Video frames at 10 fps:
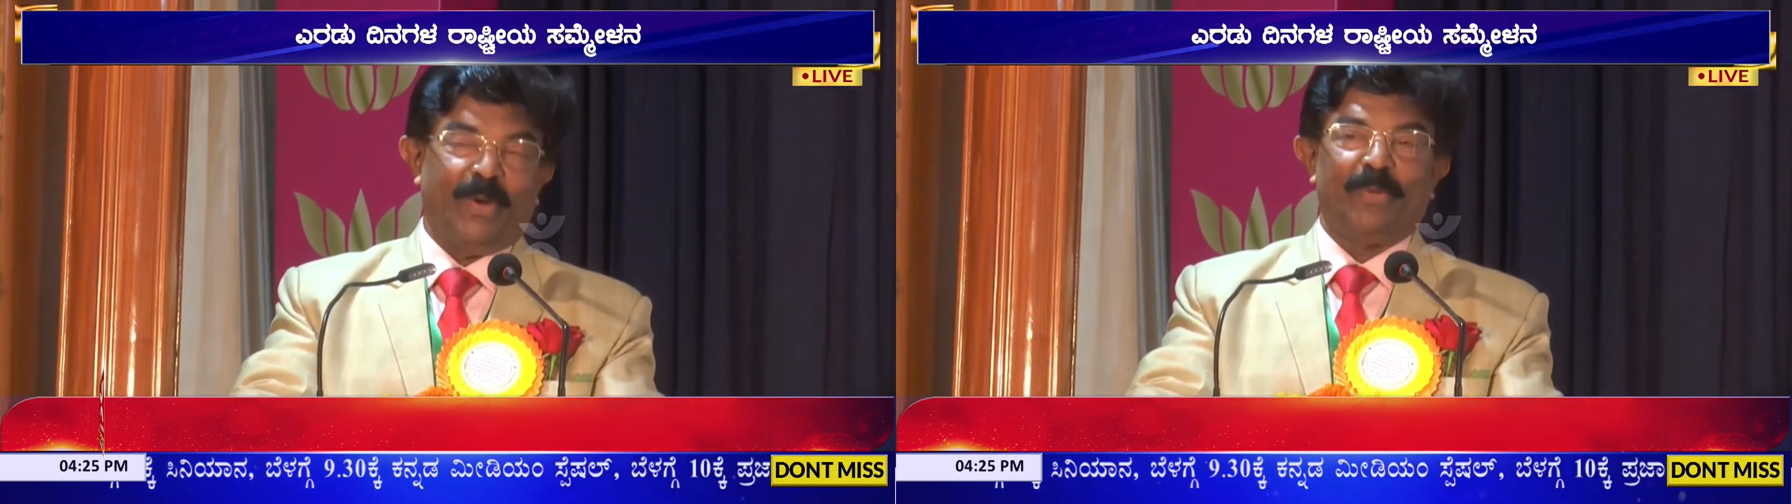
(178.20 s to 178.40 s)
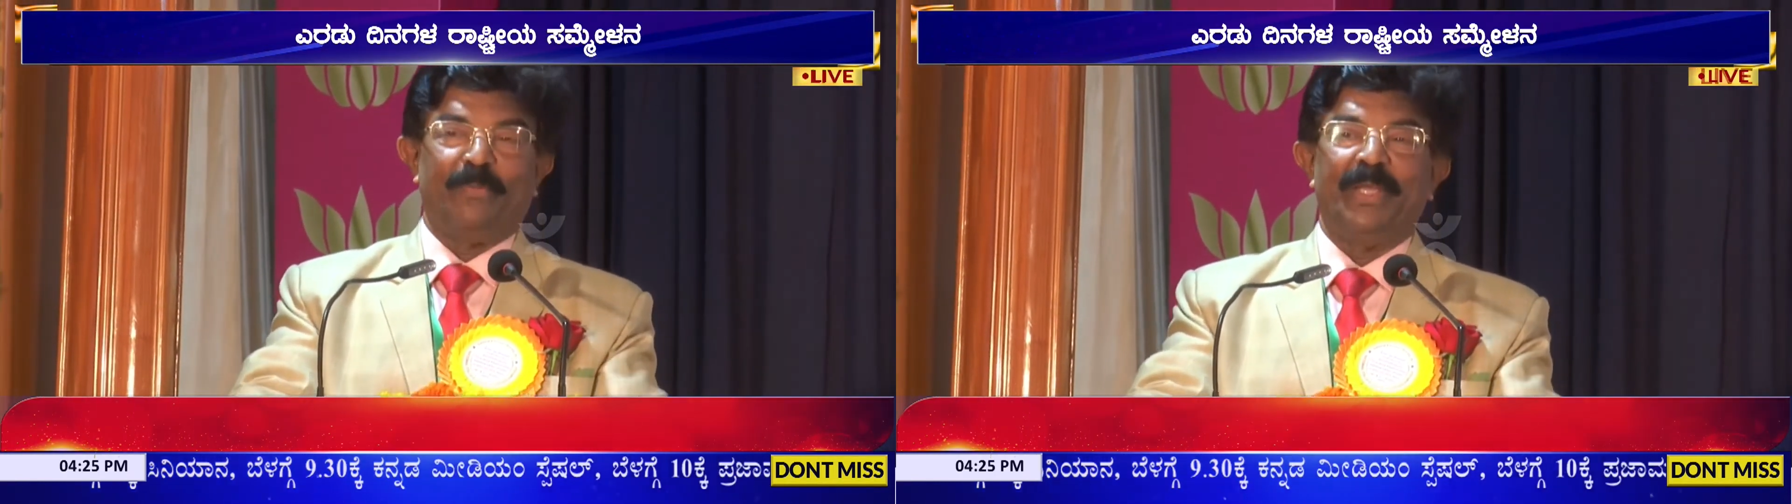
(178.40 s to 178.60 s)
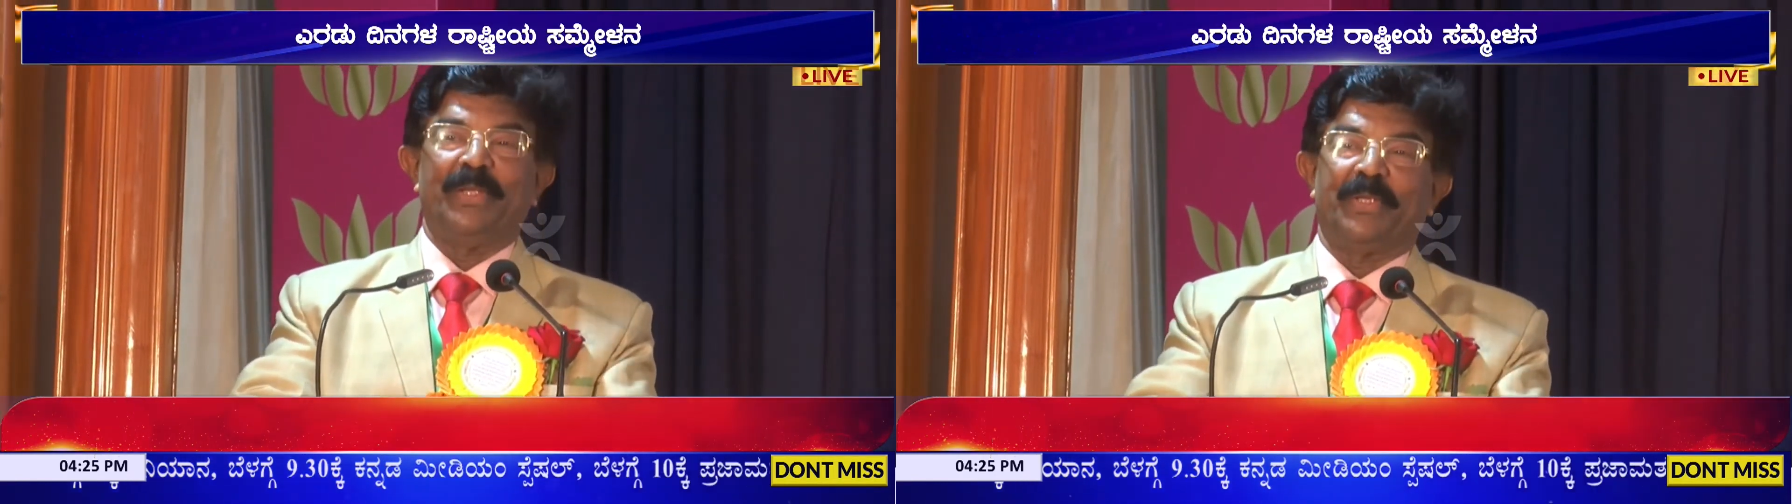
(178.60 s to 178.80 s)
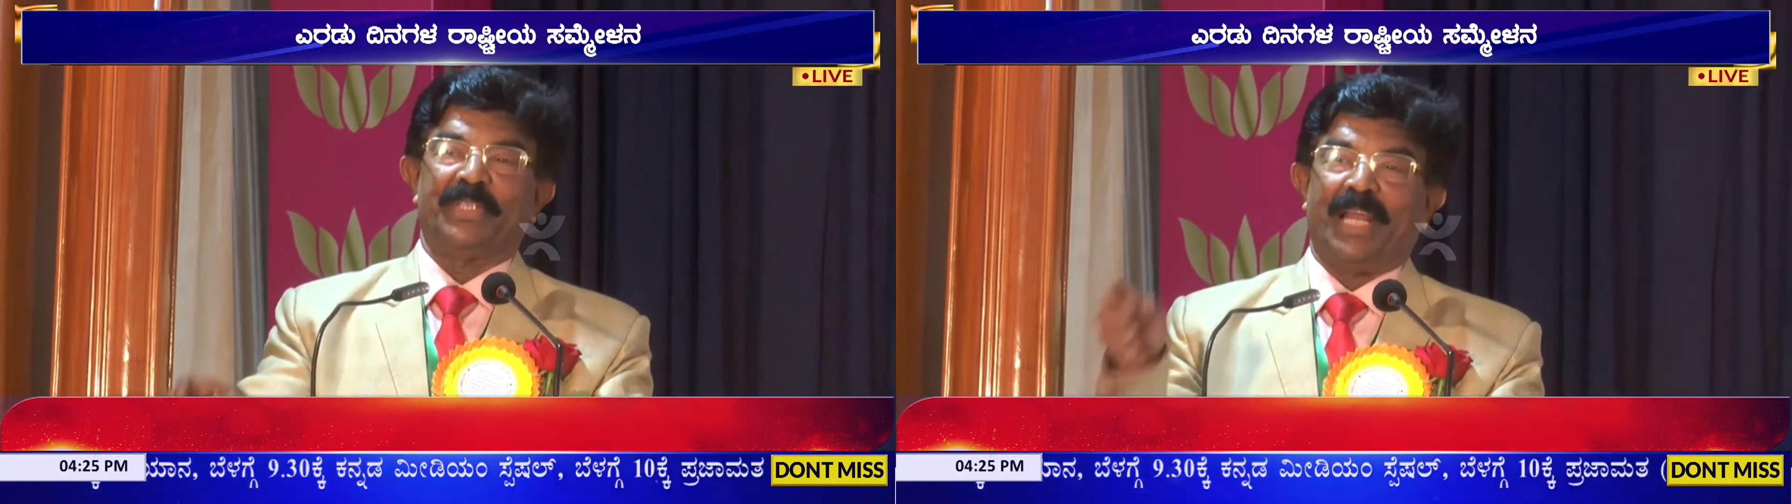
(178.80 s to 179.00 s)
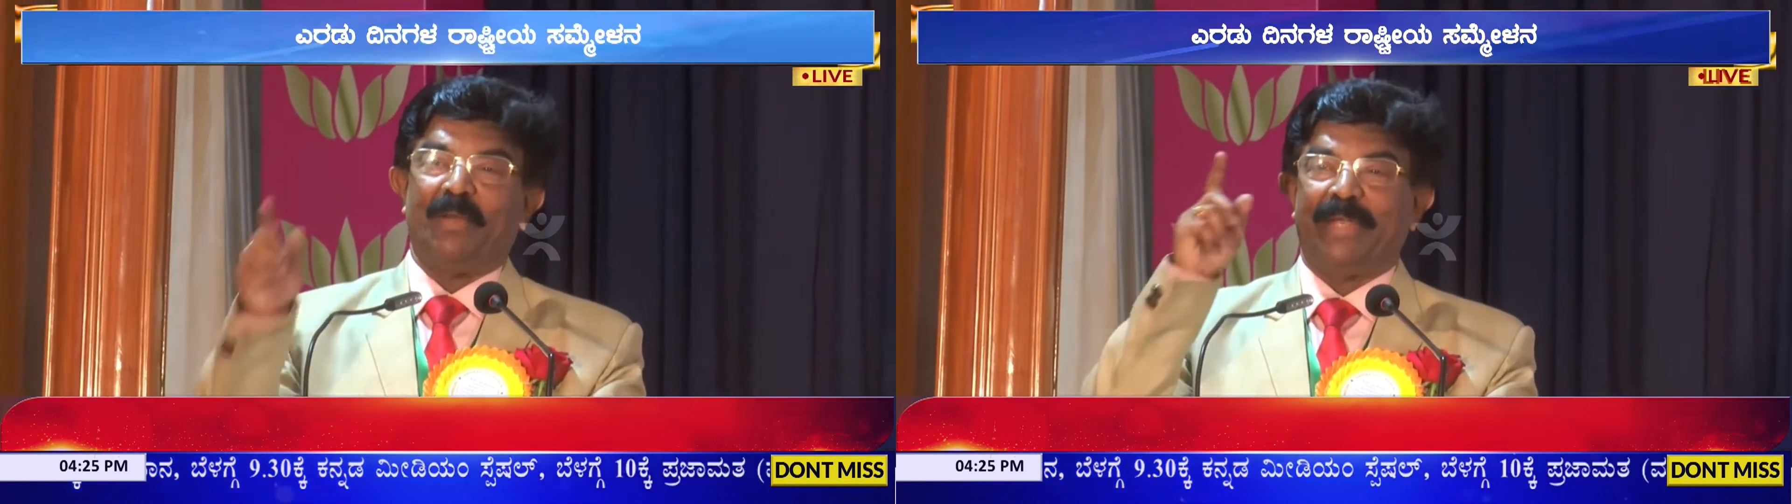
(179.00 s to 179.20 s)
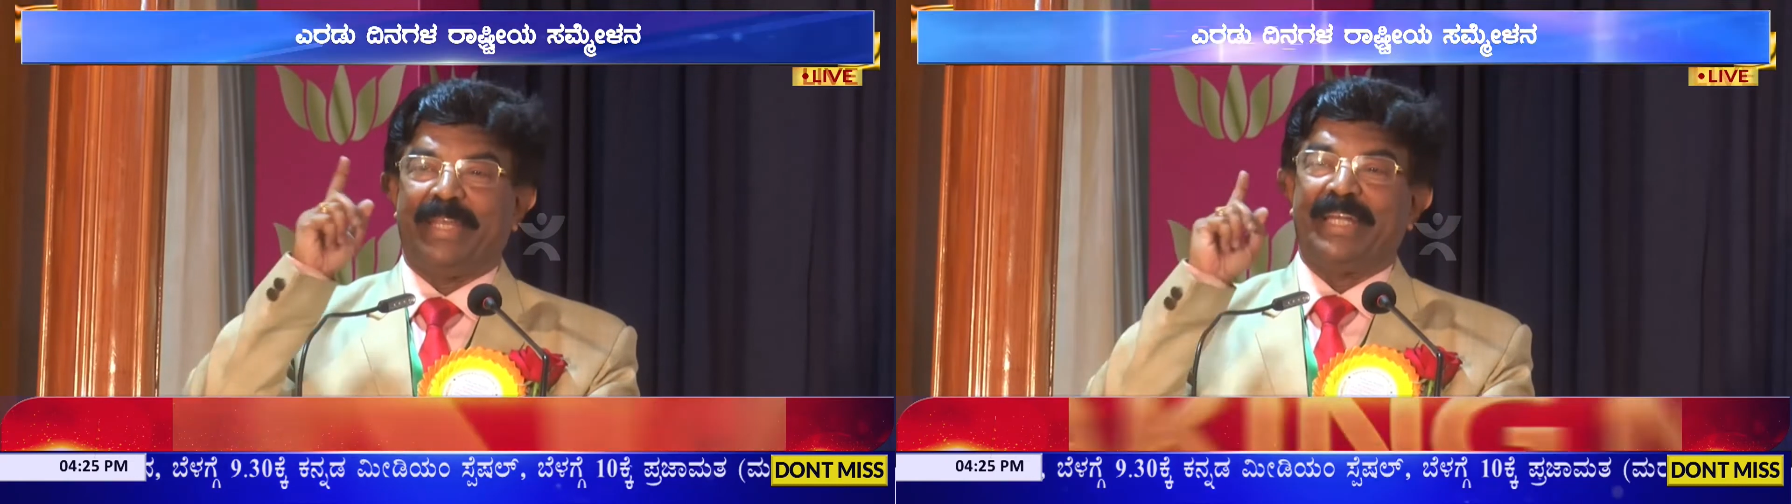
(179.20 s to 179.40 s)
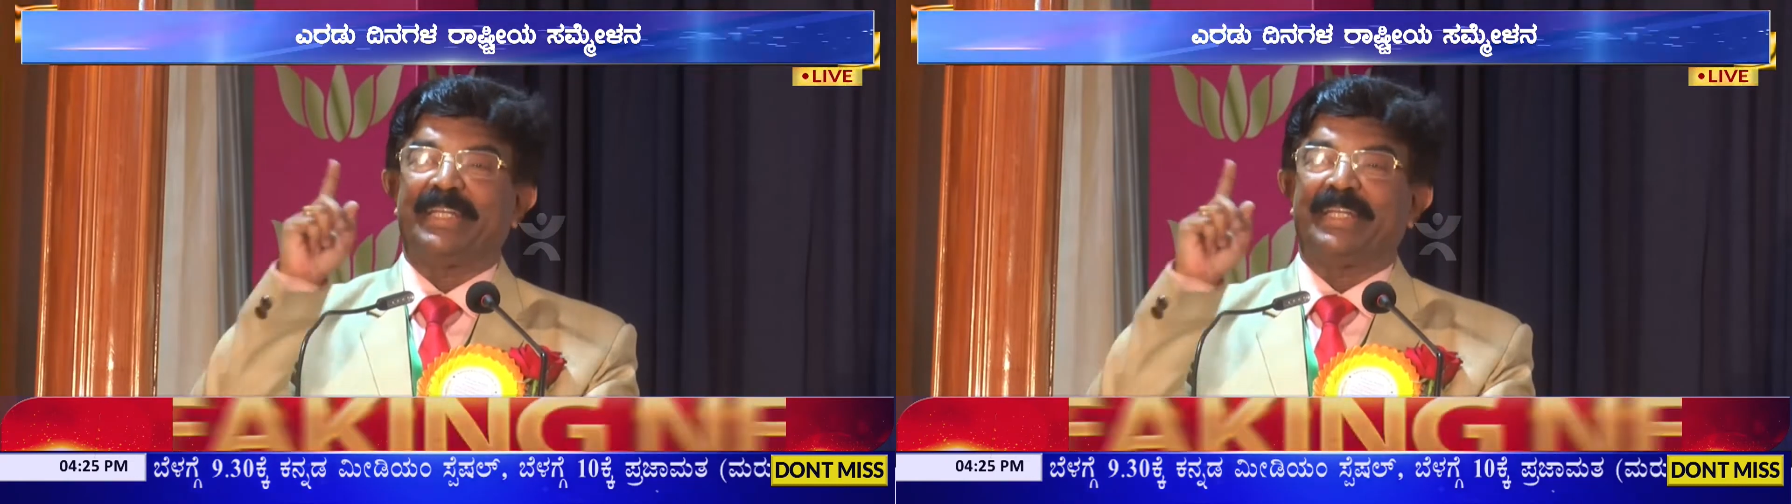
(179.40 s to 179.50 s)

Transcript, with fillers: Or shall we